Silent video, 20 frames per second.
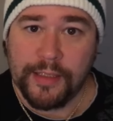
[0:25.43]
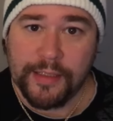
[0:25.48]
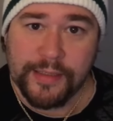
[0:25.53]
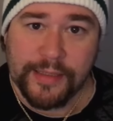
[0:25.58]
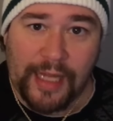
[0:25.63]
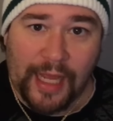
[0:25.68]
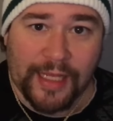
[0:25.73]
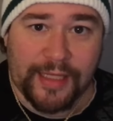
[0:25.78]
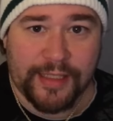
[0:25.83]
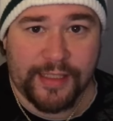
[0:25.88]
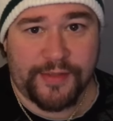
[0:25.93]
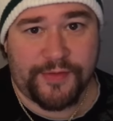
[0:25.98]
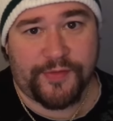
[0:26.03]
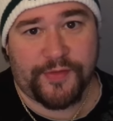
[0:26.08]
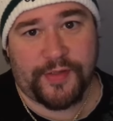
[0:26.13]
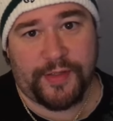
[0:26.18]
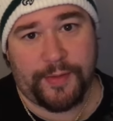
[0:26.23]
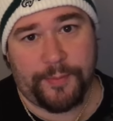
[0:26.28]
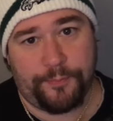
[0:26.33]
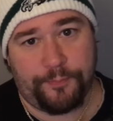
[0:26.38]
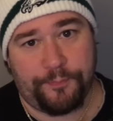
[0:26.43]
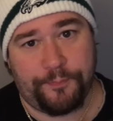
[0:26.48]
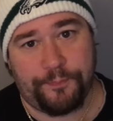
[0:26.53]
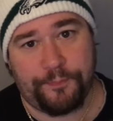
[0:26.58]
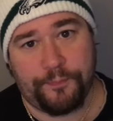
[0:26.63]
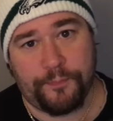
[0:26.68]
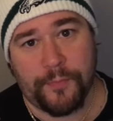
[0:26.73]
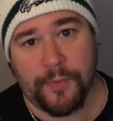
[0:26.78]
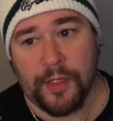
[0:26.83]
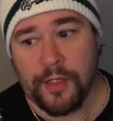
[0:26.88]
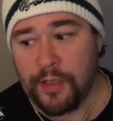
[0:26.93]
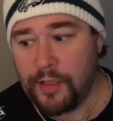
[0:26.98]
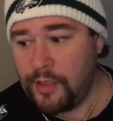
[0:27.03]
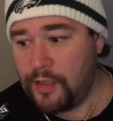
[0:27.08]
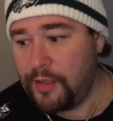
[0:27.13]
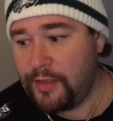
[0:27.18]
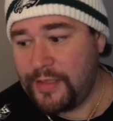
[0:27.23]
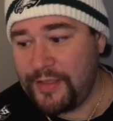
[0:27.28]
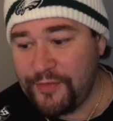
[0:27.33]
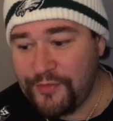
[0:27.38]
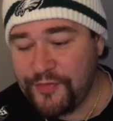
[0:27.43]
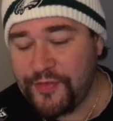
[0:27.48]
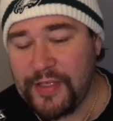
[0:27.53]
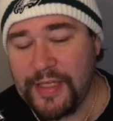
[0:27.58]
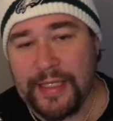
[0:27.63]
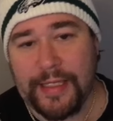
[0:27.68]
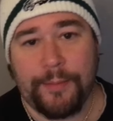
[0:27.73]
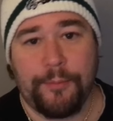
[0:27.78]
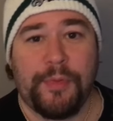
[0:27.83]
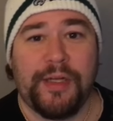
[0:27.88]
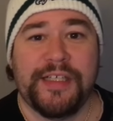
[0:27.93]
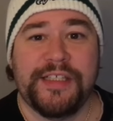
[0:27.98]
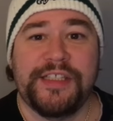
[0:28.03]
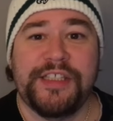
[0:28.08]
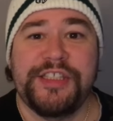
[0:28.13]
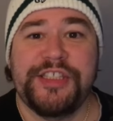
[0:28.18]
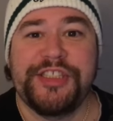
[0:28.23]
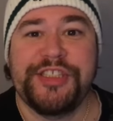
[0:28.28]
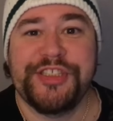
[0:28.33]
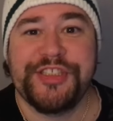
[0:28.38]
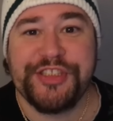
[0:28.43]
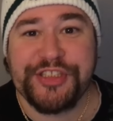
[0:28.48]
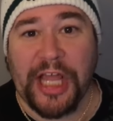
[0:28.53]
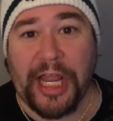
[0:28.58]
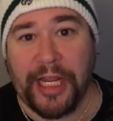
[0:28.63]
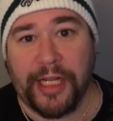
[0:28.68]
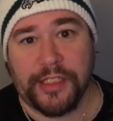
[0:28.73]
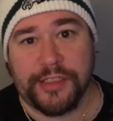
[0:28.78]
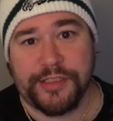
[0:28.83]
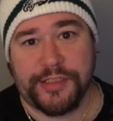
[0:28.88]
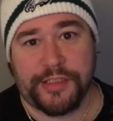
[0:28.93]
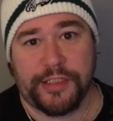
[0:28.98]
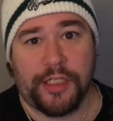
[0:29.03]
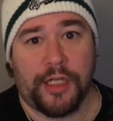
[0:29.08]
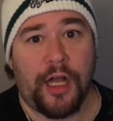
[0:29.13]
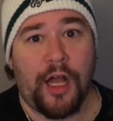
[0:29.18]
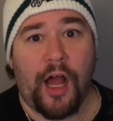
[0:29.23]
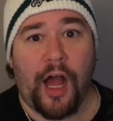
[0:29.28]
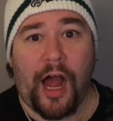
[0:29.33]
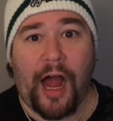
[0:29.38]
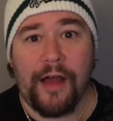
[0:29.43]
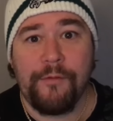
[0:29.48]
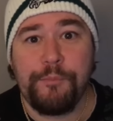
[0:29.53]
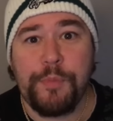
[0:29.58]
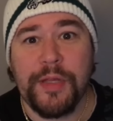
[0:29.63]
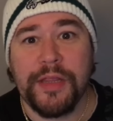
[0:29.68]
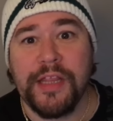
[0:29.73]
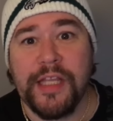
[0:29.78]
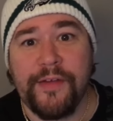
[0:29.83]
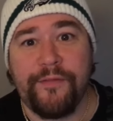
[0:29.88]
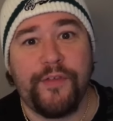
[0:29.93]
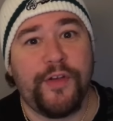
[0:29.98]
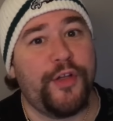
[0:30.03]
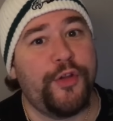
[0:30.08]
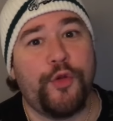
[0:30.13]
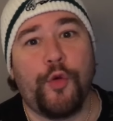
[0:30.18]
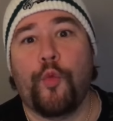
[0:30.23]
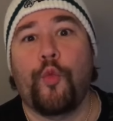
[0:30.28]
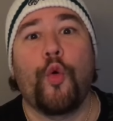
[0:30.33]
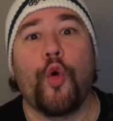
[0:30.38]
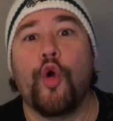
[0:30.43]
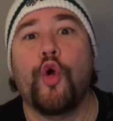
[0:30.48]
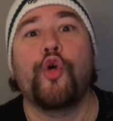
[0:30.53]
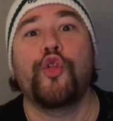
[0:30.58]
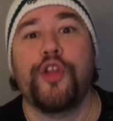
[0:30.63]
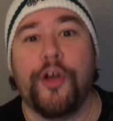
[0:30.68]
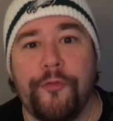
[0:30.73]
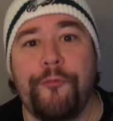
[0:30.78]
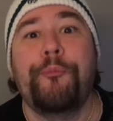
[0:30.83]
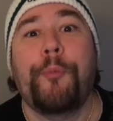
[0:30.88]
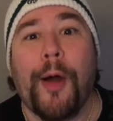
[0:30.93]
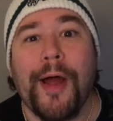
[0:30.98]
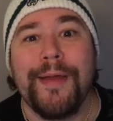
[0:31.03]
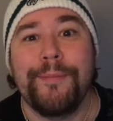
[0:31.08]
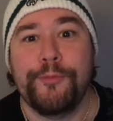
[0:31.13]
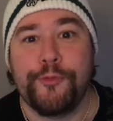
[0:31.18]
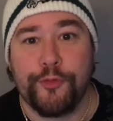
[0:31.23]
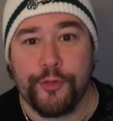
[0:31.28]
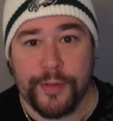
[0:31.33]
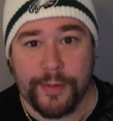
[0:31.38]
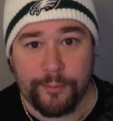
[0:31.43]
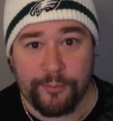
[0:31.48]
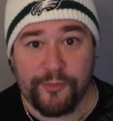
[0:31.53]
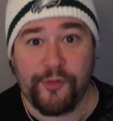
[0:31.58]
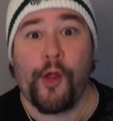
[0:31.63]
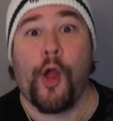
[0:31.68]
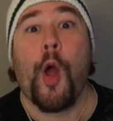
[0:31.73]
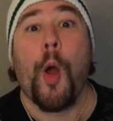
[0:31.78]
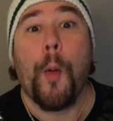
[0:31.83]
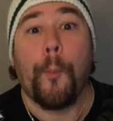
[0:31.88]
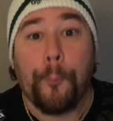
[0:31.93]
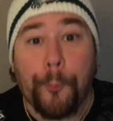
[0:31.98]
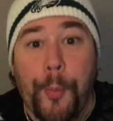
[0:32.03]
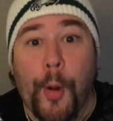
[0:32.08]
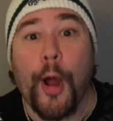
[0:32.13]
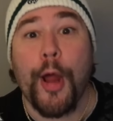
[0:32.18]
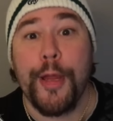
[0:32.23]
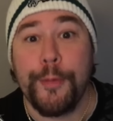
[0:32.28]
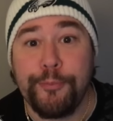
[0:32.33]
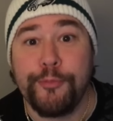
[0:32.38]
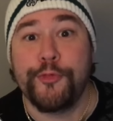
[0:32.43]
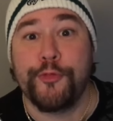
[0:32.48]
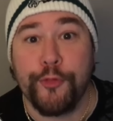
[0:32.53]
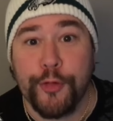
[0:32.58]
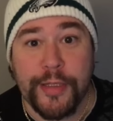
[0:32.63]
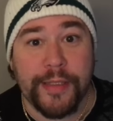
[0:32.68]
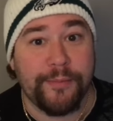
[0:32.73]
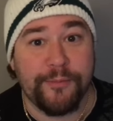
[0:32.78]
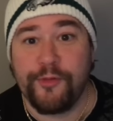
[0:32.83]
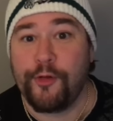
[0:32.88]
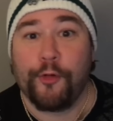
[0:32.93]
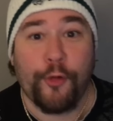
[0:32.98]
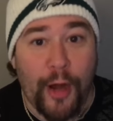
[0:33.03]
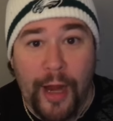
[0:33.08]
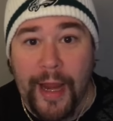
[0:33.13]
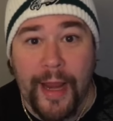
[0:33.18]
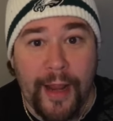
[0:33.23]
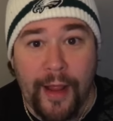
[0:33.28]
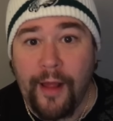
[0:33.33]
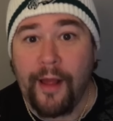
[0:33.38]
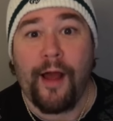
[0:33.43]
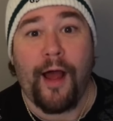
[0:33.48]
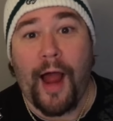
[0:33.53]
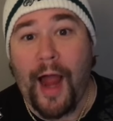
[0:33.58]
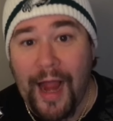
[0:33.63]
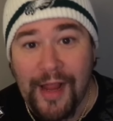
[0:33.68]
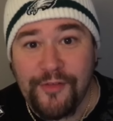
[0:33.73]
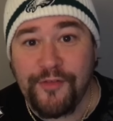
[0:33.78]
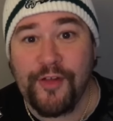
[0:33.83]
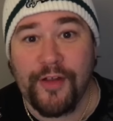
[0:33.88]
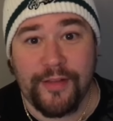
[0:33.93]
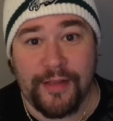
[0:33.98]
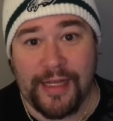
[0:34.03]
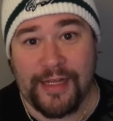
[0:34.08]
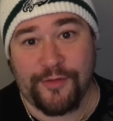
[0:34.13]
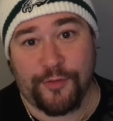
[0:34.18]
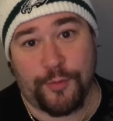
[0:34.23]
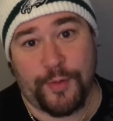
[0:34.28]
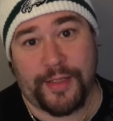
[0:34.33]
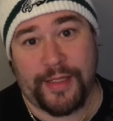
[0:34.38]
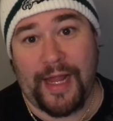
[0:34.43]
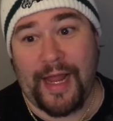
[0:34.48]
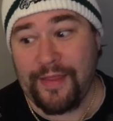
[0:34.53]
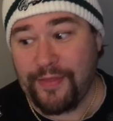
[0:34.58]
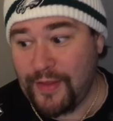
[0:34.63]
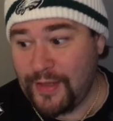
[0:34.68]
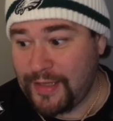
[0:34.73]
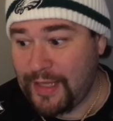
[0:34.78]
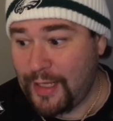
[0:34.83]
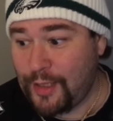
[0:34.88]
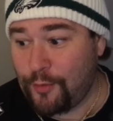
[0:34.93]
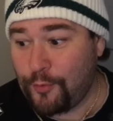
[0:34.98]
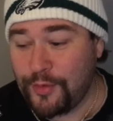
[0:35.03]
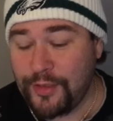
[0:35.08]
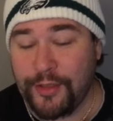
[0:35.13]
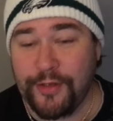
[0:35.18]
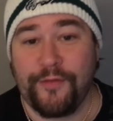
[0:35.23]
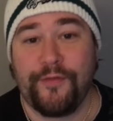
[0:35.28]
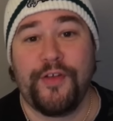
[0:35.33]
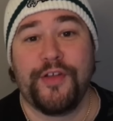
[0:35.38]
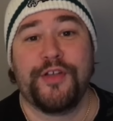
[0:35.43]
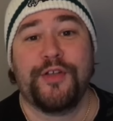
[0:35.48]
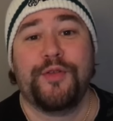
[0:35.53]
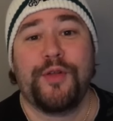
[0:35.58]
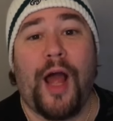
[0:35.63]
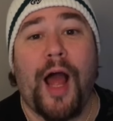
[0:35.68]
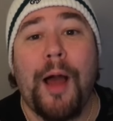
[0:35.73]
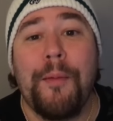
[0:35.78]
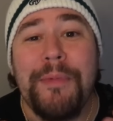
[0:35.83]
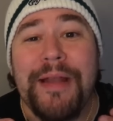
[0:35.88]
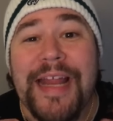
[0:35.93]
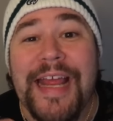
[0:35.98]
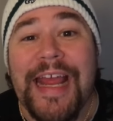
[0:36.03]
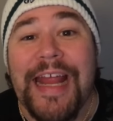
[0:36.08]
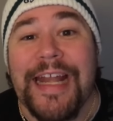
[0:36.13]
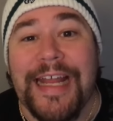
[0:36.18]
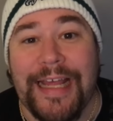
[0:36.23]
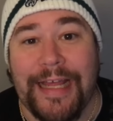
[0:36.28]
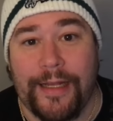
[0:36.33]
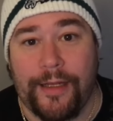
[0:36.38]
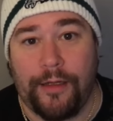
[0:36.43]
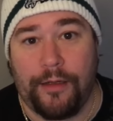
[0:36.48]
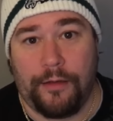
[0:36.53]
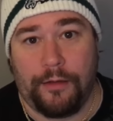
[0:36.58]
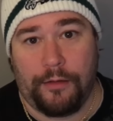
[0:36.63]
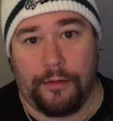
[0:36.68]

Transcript: Not this team. This team stinks. I've been living in the world of pipe dreams. Pipe dreams, all right? I said last week, I think they can win the division. I'm an idiot.